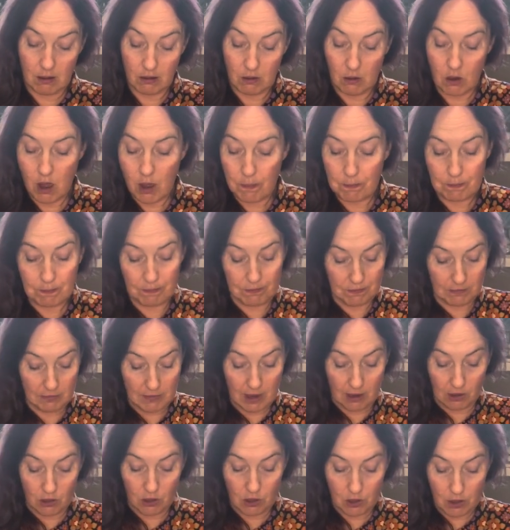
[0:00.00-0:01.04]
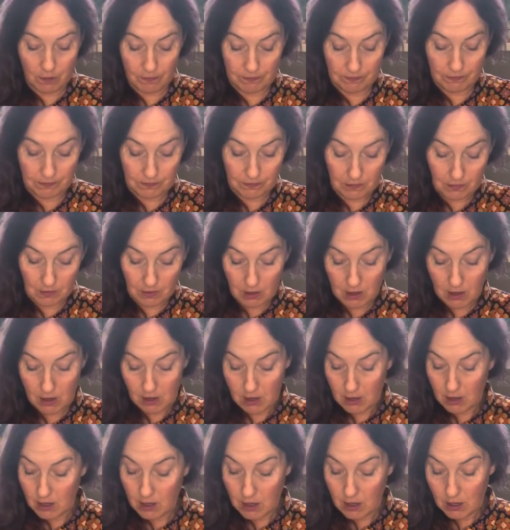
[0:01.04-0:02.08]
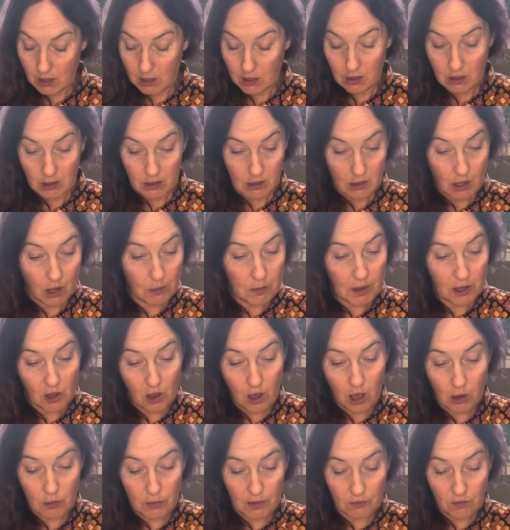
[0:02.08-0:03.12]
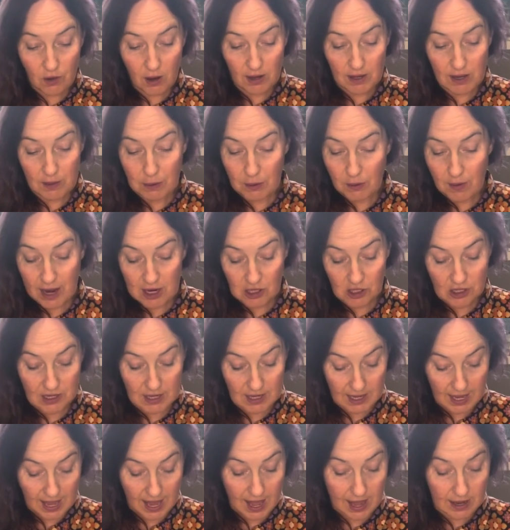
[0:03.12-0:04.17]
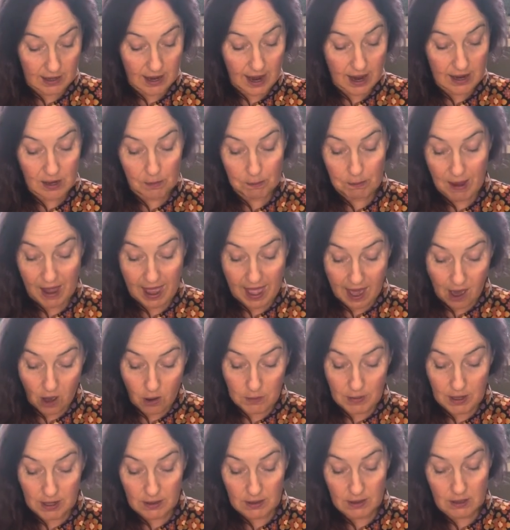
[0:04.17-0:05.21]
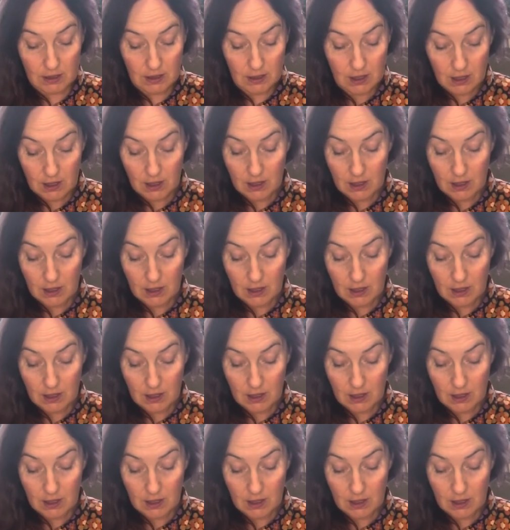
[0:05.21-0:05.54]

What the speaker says: Oh, thank you. Oh my God, we've got liberation again and empowerment